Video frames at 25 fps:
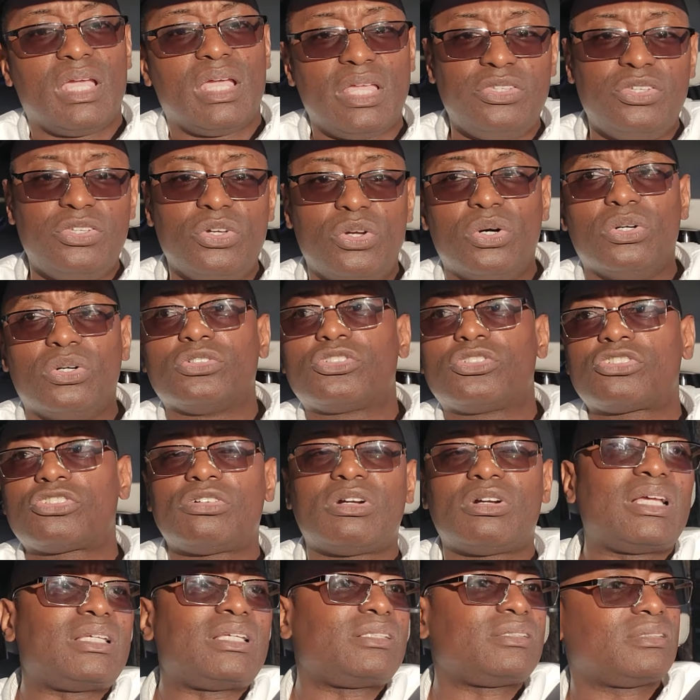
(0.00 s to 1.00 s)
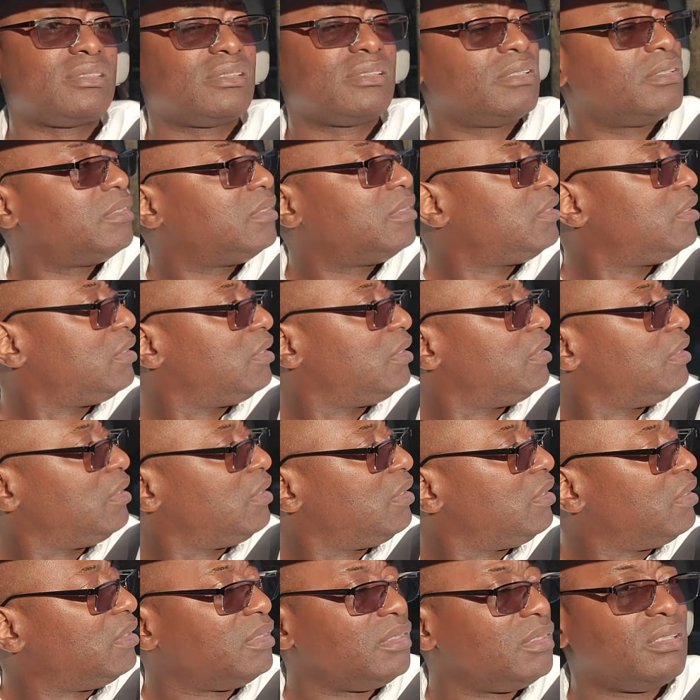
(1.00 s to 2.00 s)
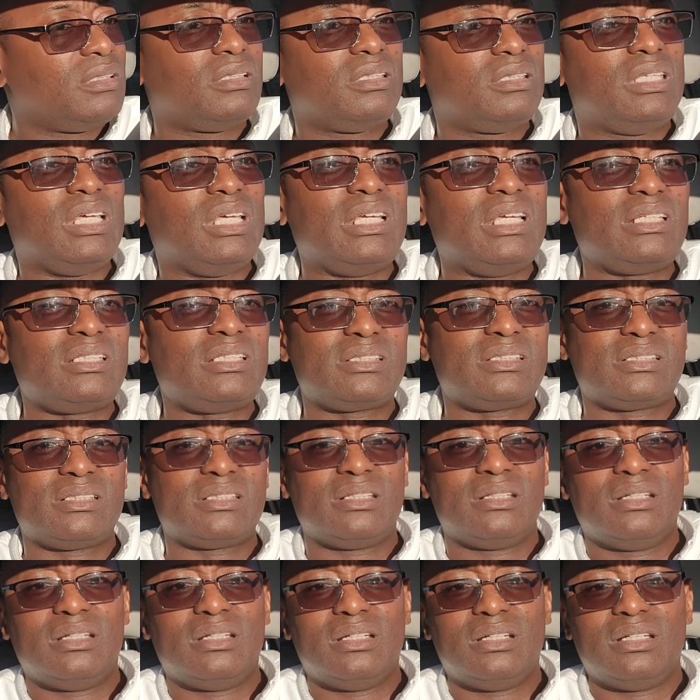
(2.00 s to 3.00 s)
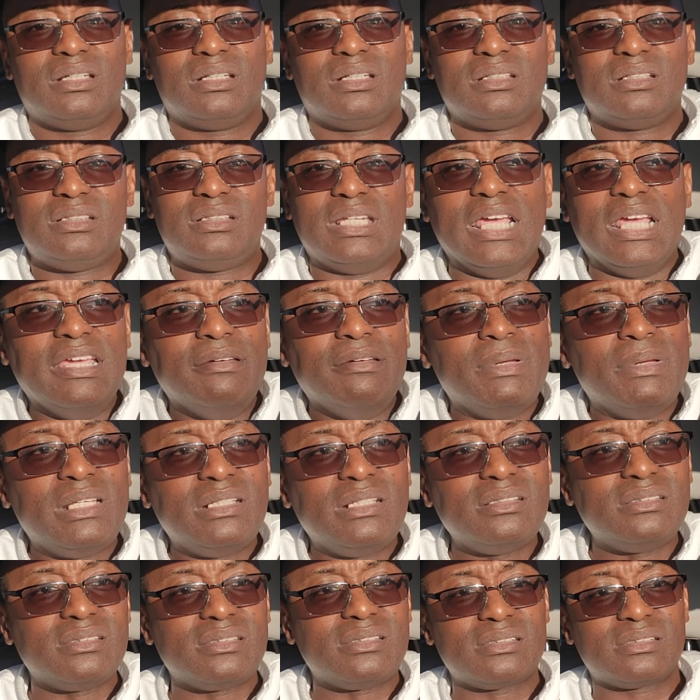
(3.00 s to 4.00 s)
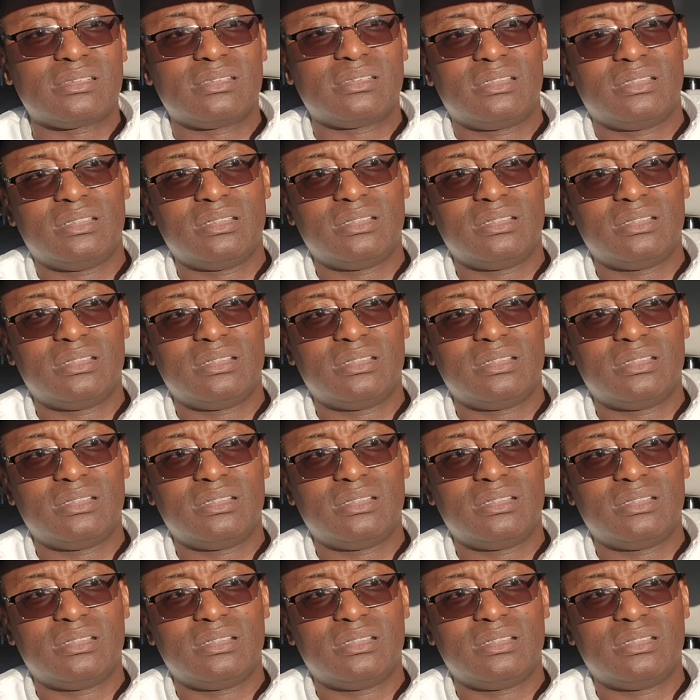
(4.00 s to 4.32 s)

And you gonna trust this demons